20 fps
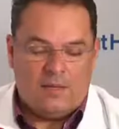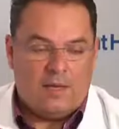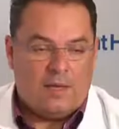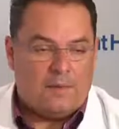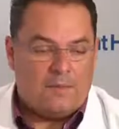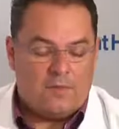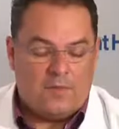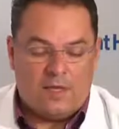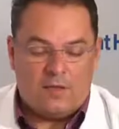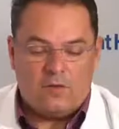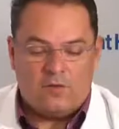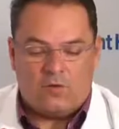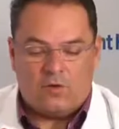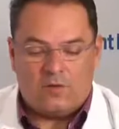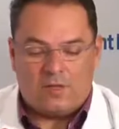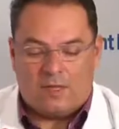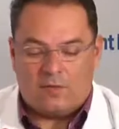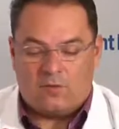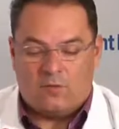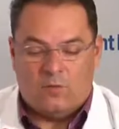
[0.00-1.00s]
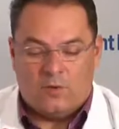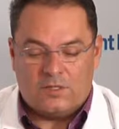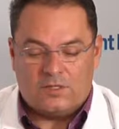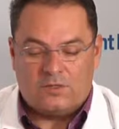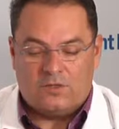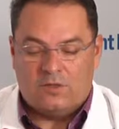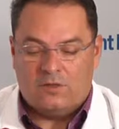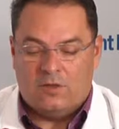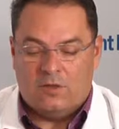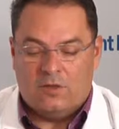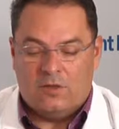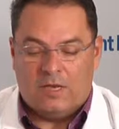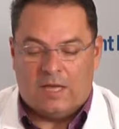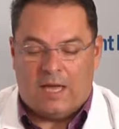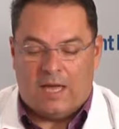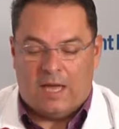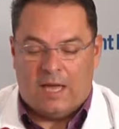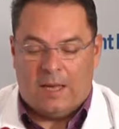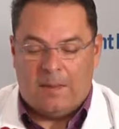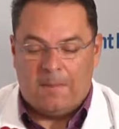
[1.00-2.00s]
Yeah, thank you for that question.
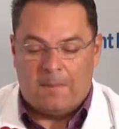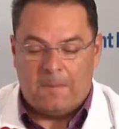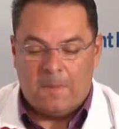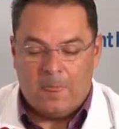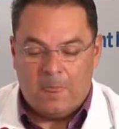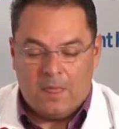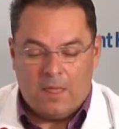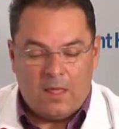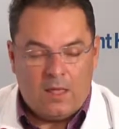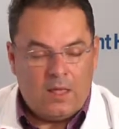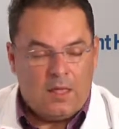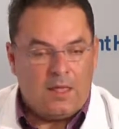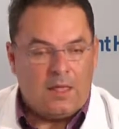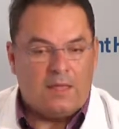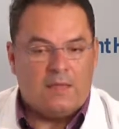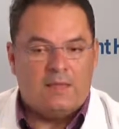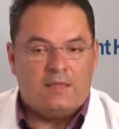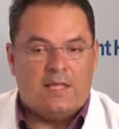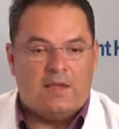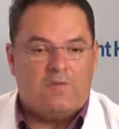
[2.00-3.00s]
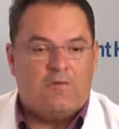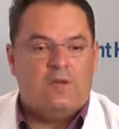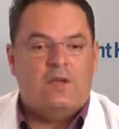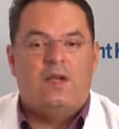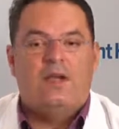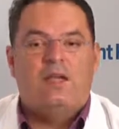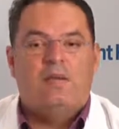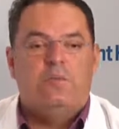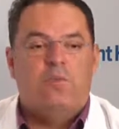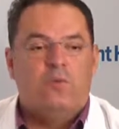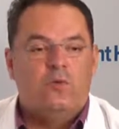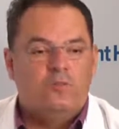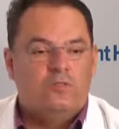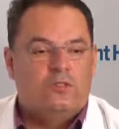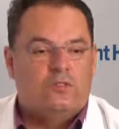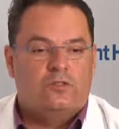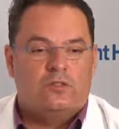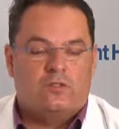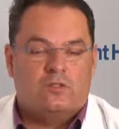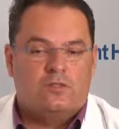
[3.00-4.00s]
Definitely
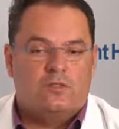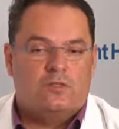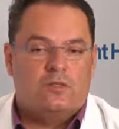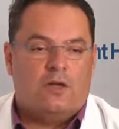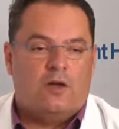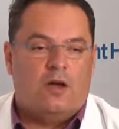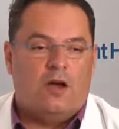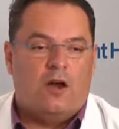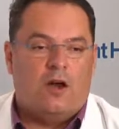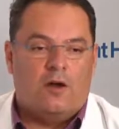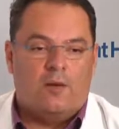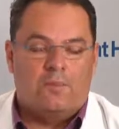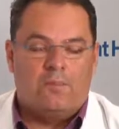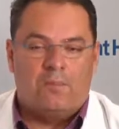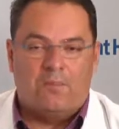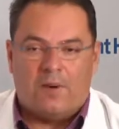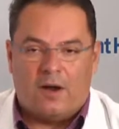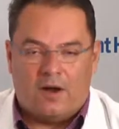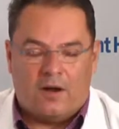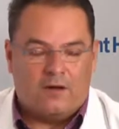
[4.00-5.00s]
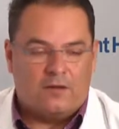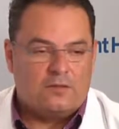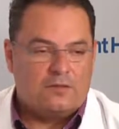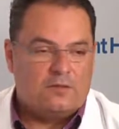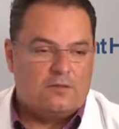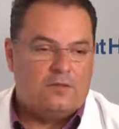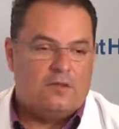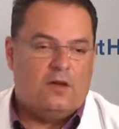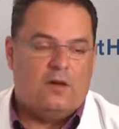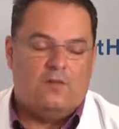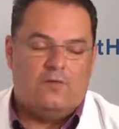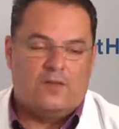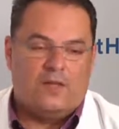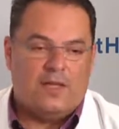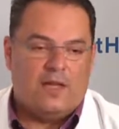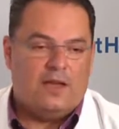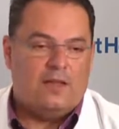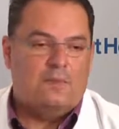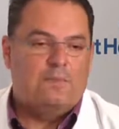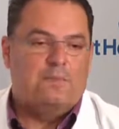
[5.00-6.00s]
boosters are part of
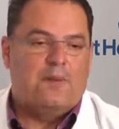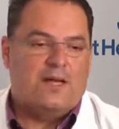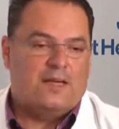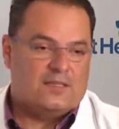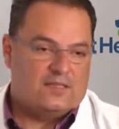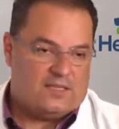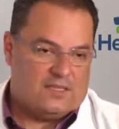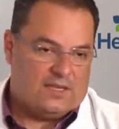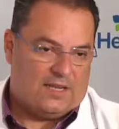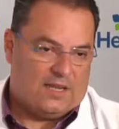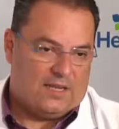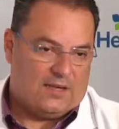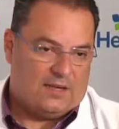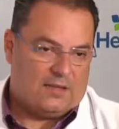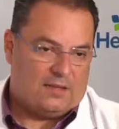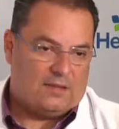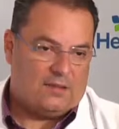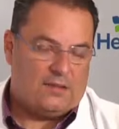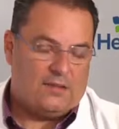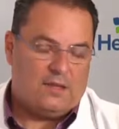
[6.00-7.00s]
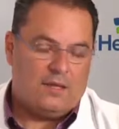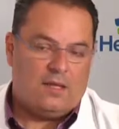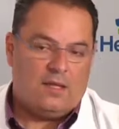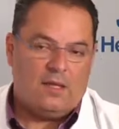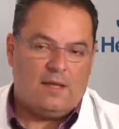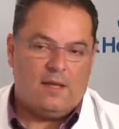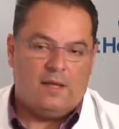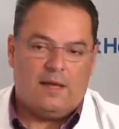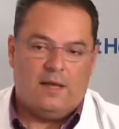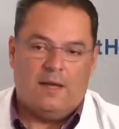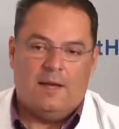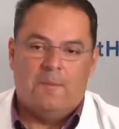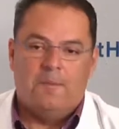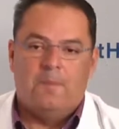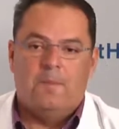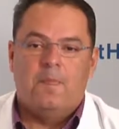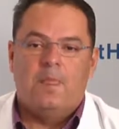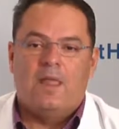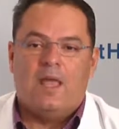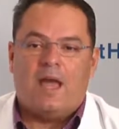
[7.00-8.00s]
getting vaccinated.
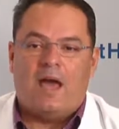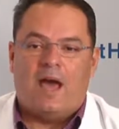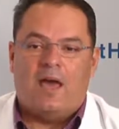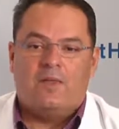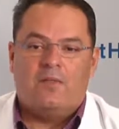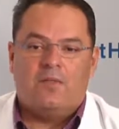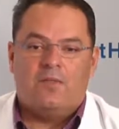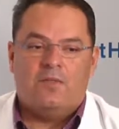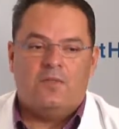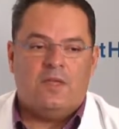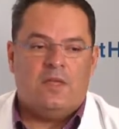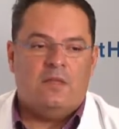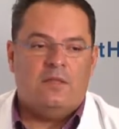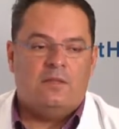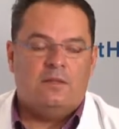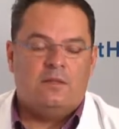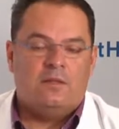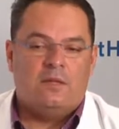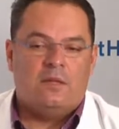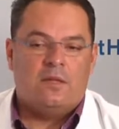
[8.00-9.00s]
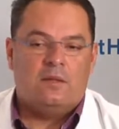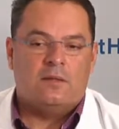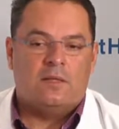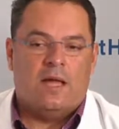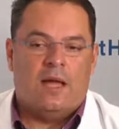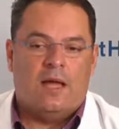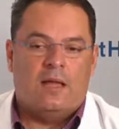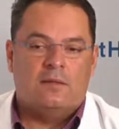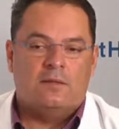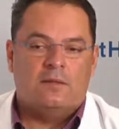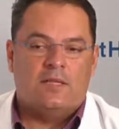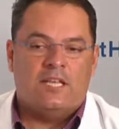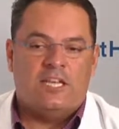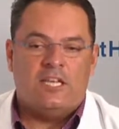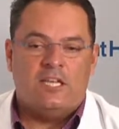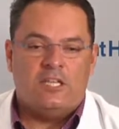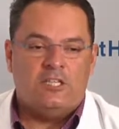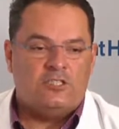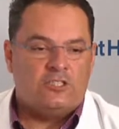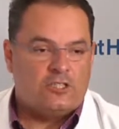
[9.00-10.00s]
I think that
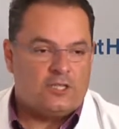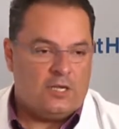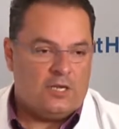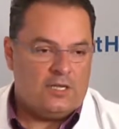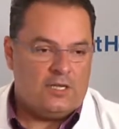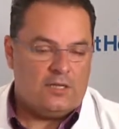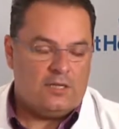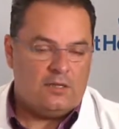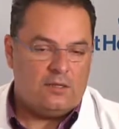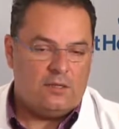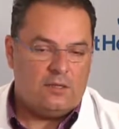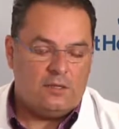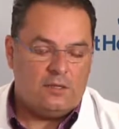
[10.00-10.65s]
initially,